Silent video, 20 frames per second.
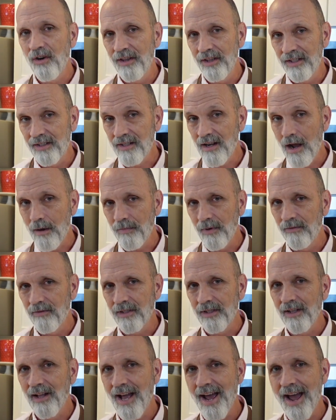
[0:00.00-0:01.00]
on the top of the
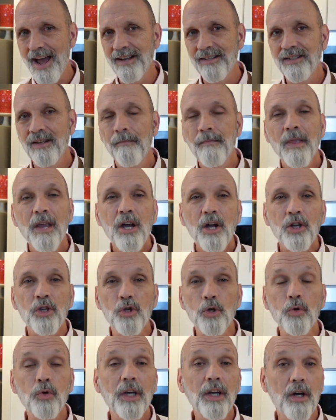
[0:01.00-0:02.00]
glass.
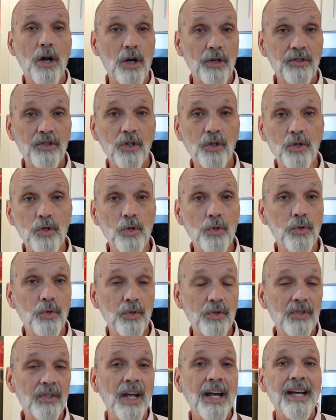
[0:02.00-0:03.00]
You can also
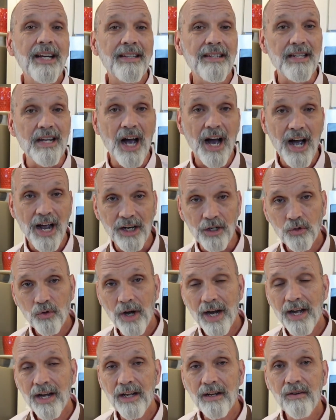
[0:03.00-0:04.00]
use
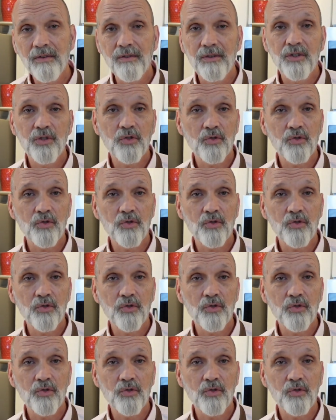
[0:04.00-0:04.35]
dehydrated